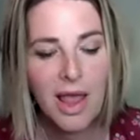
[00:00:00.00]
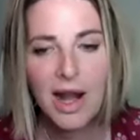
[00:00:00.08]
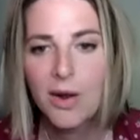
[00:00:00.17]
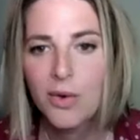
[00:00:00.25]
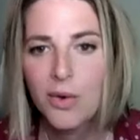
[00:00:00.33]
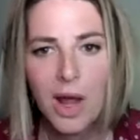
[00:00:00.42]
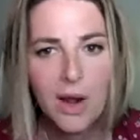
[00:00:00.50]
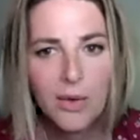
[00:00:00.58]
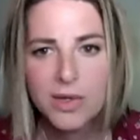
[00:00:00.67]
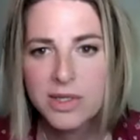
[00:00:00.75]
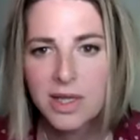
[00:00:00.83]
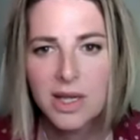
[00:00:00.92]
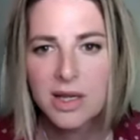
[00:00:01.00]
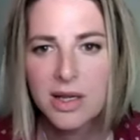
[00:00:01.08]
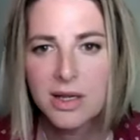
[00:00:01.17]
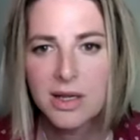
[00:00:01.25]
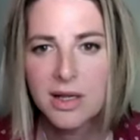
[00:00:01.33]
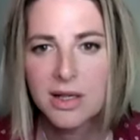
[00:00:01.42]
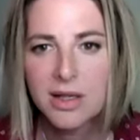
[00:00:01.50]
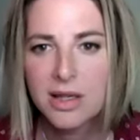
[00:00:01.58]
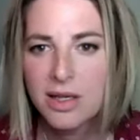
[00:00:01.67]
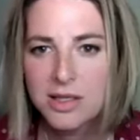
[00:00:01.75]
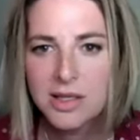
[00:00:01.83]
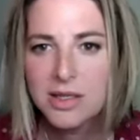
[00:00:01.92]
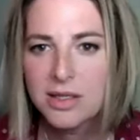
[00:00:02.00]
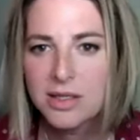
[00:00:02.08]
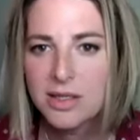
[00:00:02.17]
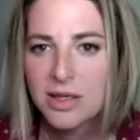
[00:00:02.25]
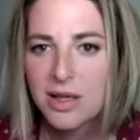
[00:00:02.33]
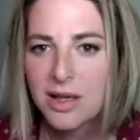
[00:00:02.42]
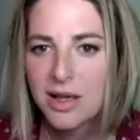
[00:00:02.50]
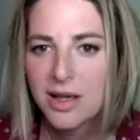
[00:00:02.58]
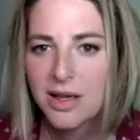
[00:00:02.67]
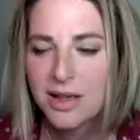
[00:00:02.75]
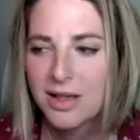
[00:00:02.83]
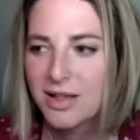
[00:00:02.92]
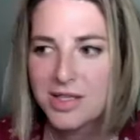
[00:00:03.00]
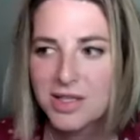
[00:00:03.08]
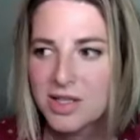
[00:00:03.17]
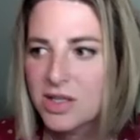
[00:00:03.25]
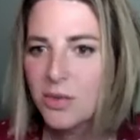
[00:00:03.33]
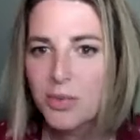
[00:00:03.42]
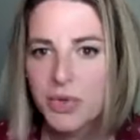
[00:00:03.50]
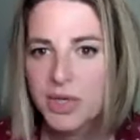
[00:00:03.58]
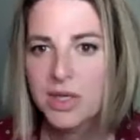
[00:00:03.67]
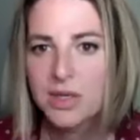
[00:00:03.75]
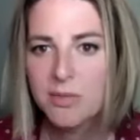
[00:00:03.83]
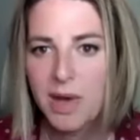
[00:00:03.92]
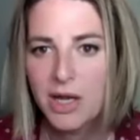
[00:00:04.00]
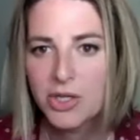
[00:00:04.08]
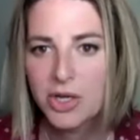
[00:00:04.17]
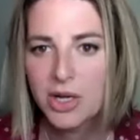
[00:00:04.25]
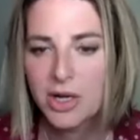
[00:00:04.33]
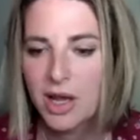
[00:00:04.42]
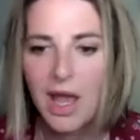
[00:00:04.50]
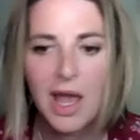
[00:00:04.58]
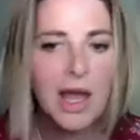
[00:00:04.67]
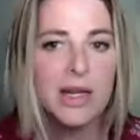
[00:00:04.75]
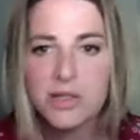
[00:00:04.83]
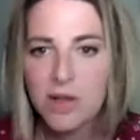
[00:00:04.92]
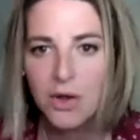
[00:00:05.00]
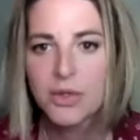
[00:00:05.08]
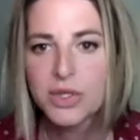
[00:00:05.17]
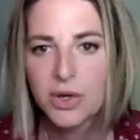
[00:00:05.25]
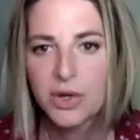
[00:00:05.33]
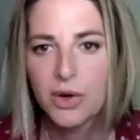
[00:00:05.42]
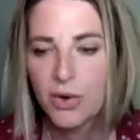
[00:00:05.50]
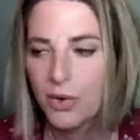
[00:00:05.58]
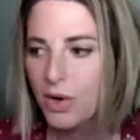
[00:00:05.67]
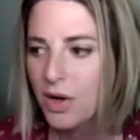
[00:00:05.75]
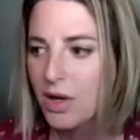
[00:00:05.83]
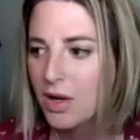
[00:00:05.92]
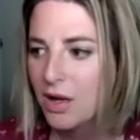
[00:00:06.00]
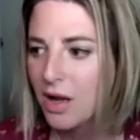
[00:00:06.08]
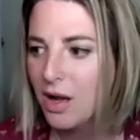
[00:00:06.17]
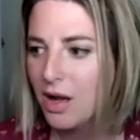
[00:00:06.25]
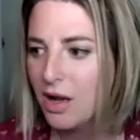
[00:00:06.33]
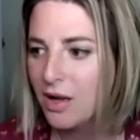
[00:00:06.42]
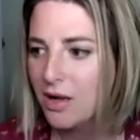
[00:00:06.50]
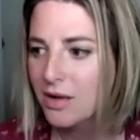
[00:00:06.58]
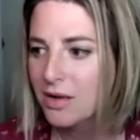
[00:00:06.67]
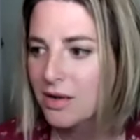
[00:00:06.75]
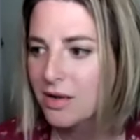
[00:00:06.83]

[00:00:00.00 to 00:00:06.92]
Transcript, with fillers: and I, I was like, this is this is completely magic and it's also uh,